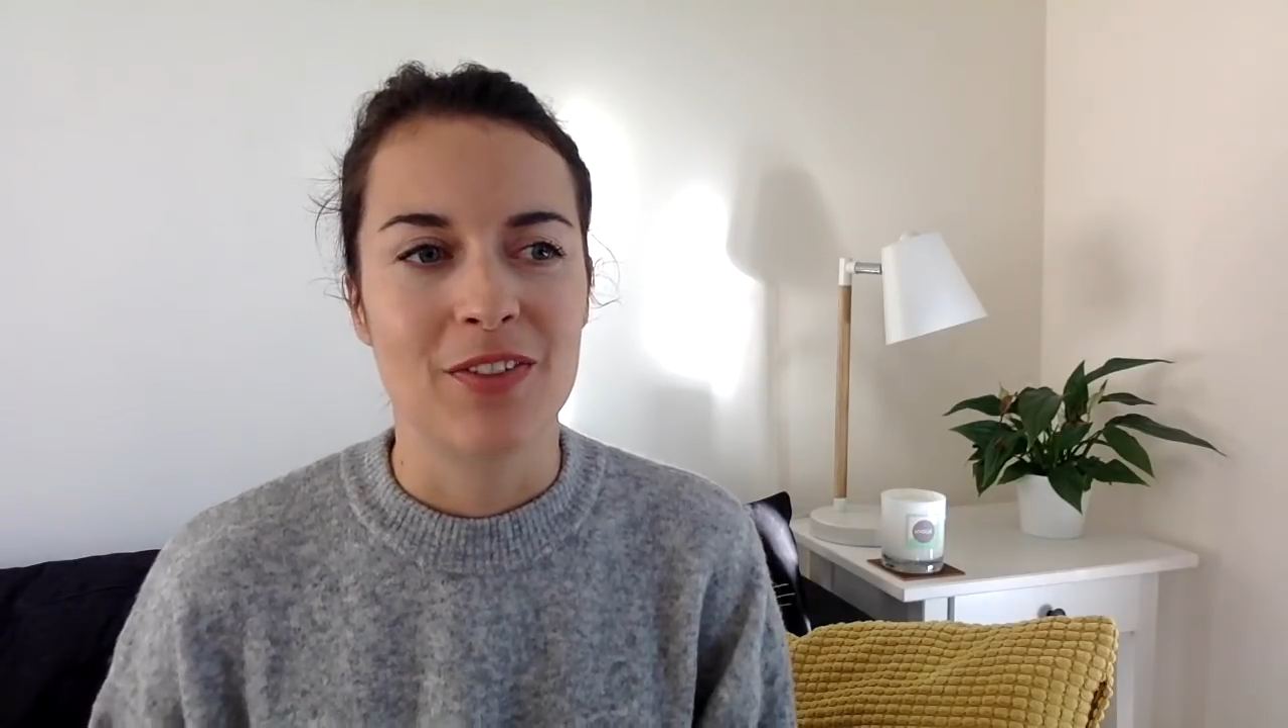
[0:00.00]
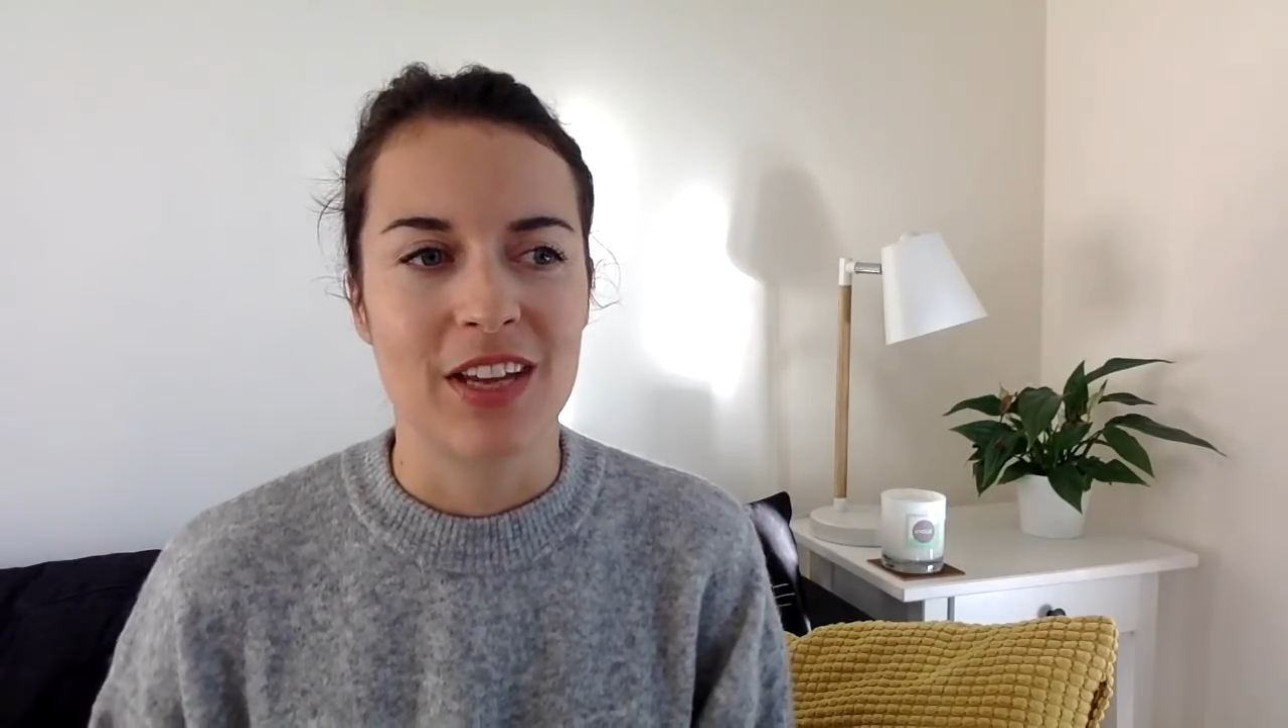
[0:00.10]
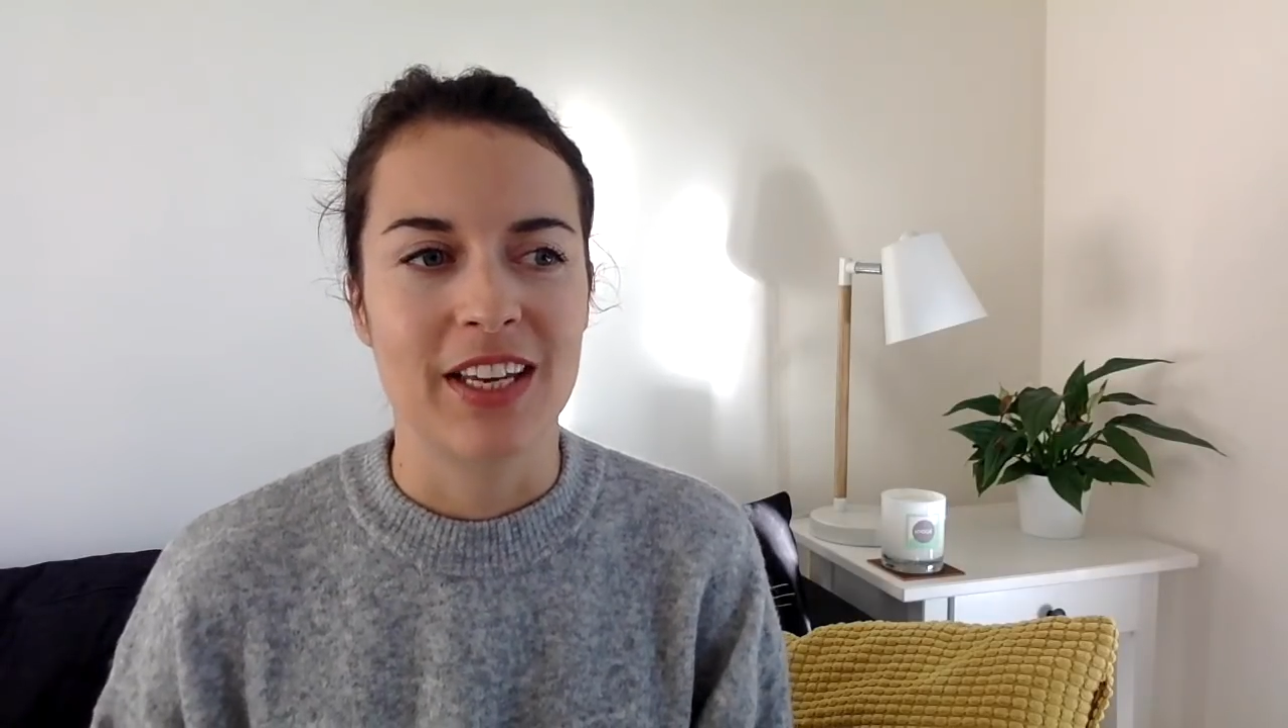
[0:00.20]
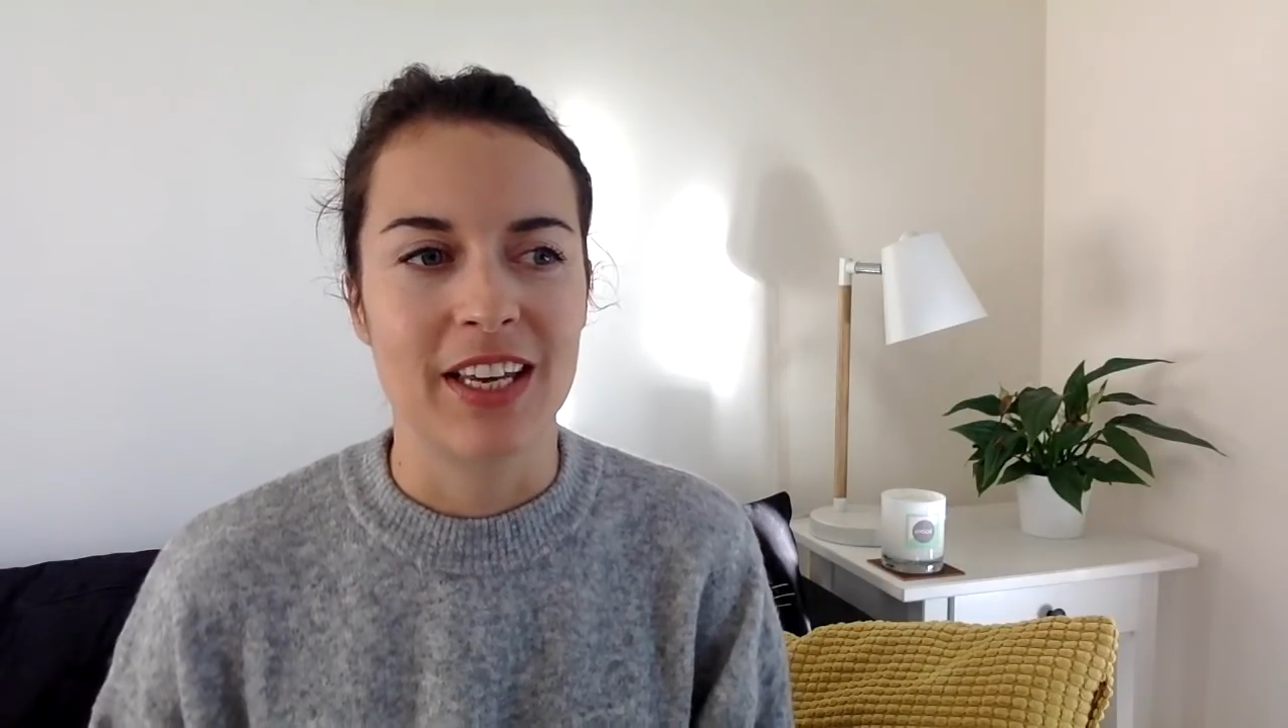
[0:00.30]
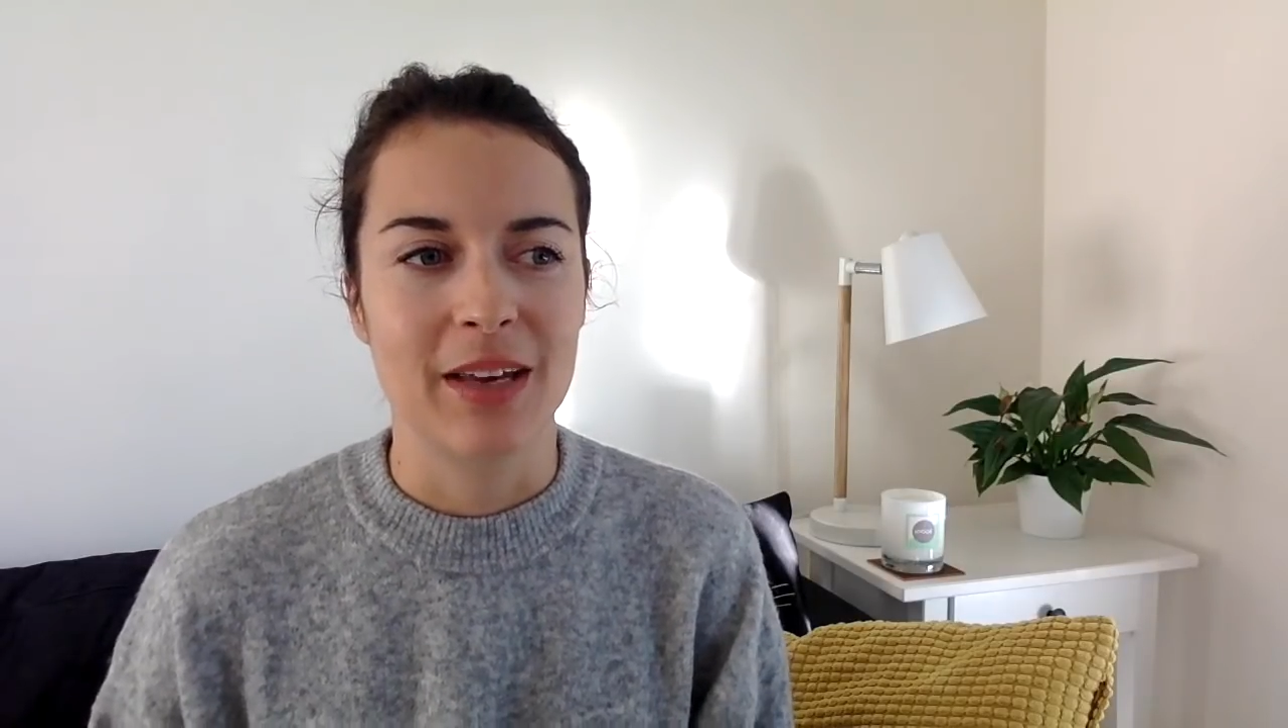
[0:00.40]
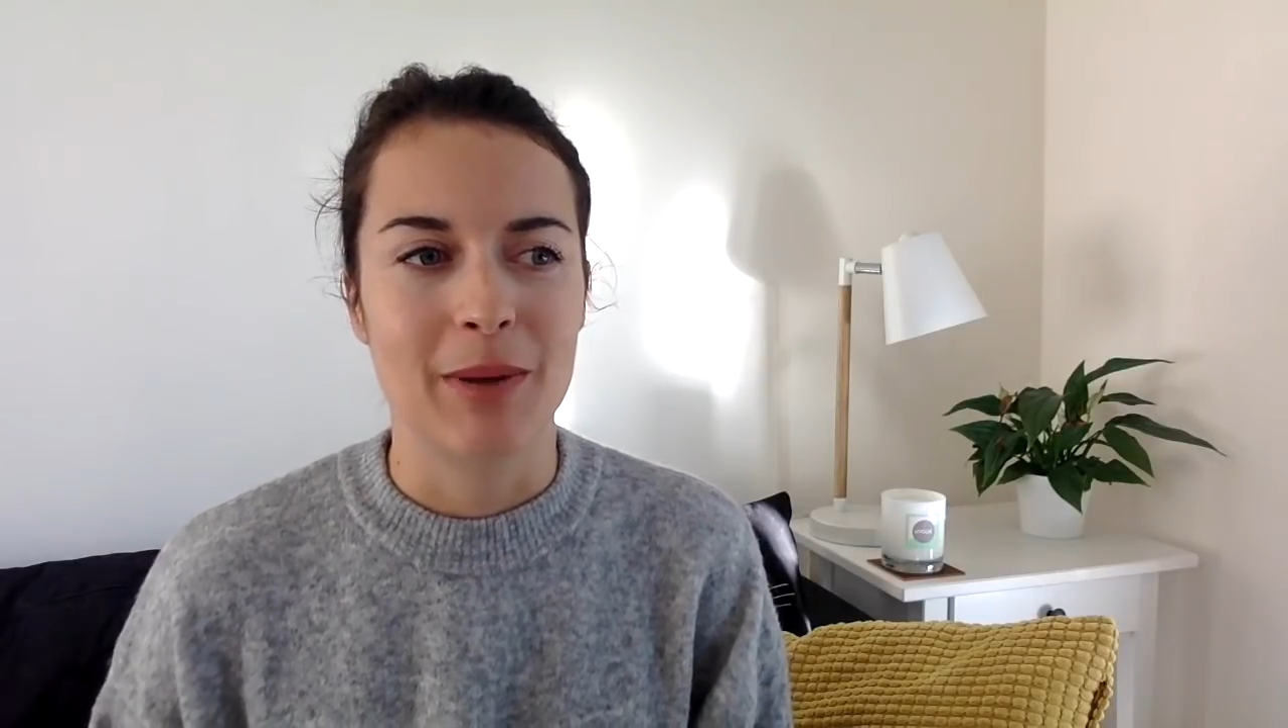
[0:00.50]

thinking